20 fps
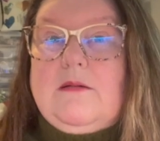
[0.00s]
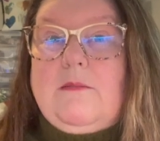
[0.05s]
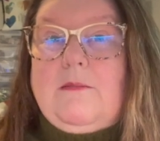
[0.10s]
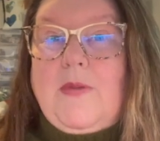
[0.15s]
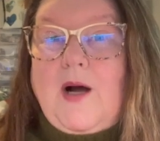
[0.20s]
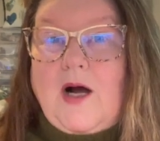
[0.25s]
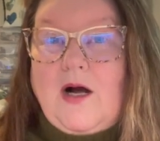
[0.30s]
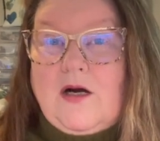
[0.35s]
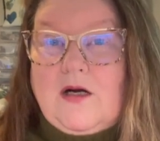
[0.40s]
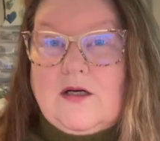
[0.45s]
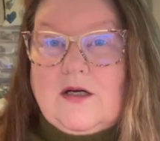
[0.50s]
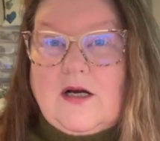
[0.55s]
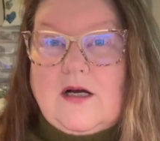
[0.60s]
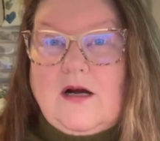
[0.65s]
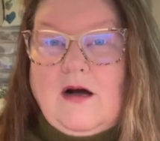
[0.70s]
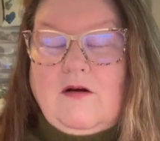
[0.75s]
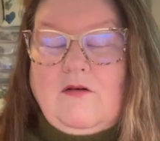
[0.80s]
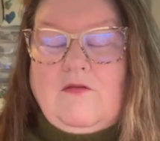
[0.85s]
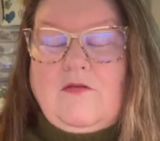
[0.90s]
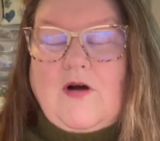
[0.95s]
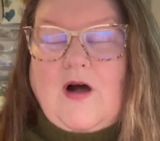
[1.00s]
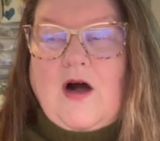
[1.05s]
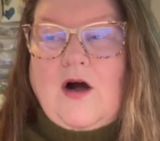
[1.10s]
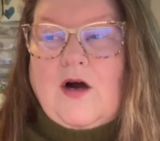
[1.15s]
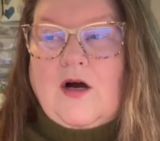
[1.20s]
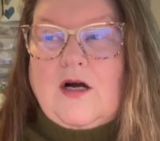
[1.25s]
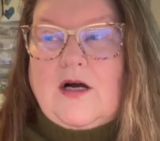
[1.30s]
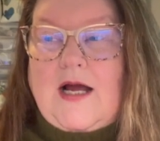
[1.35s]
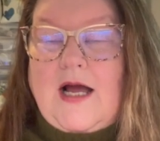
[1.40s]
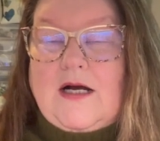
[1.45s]
part of
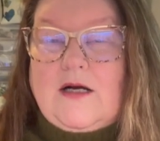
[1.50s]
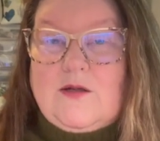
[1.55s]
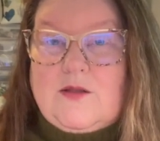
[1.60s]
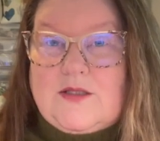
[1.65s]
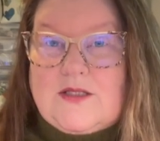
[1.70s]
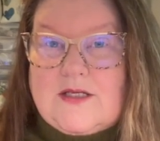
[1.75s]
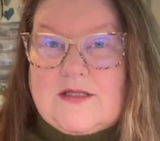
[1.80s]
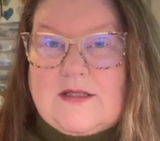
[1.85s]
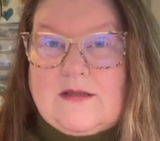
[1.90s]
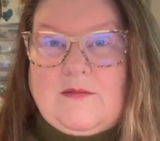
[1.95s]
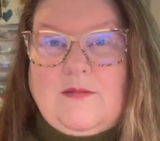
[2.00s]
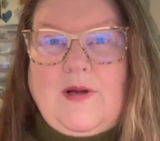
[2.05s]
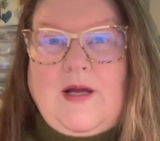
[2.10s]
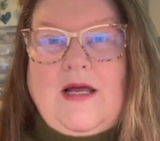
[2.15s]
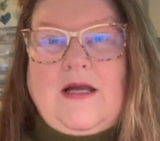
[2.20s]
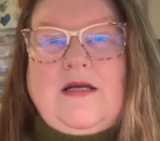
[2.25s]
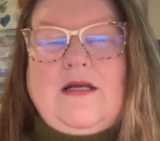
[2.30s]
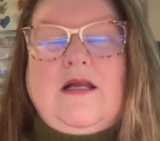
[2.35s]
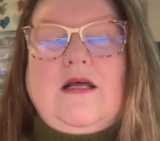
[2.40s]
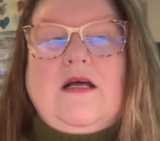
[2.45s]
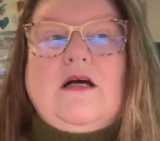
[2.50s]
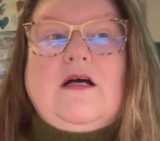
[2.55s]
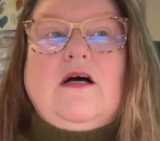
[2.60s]
our ecosystem and